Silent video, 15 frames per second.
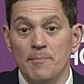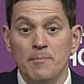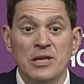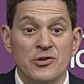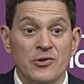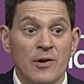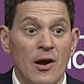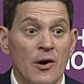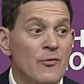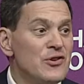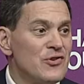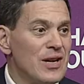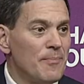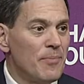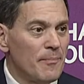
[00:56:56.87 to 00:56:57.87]
Mitterrand
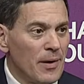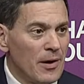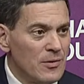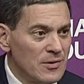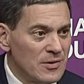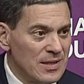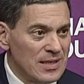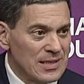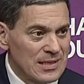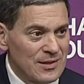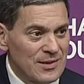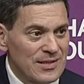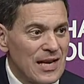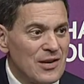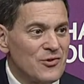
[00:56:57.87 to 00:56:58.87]
originally proposed this
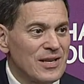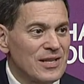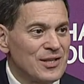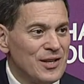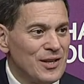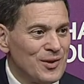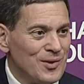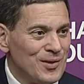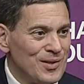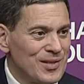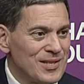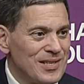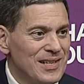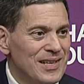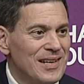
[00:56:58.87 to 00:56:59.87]
concentric
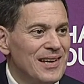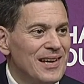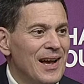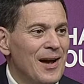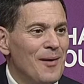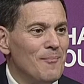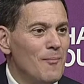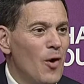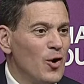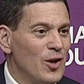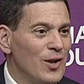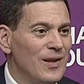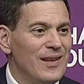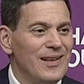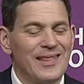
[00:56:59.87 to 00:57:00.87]
circles uh,
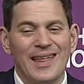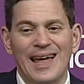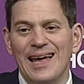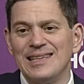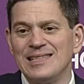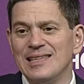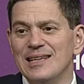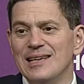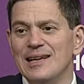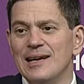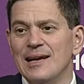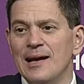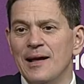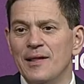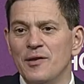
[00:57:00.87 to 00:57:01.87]
model that
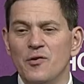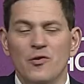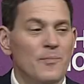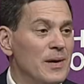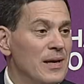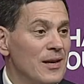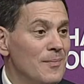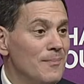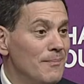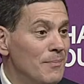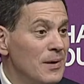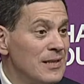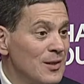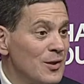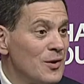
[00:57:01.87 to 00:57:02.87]
uh, the European com
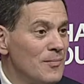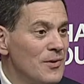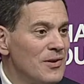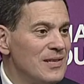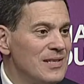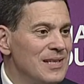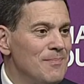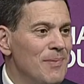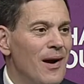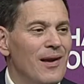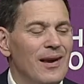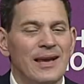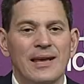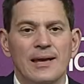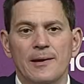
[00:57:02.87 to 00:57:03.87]
political community
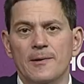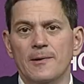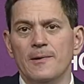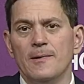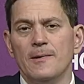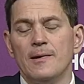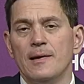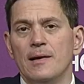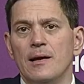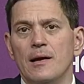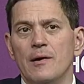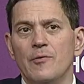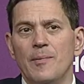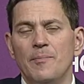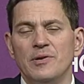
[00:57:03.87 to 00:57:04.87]
partly
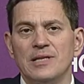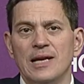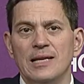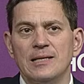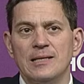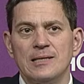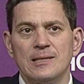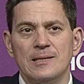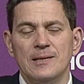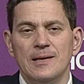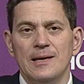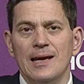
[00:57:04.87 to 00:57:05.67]
uh, represents.